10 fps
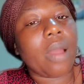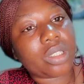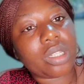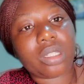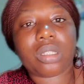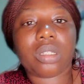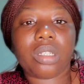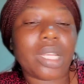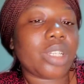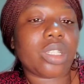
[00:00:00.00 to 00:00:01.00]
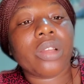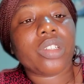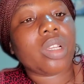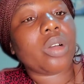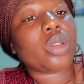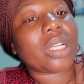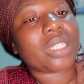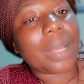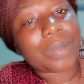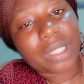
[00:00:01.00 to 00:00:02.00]
She says she's not going to
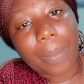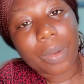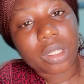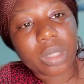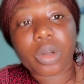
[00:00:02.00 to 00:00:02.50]
accept the apology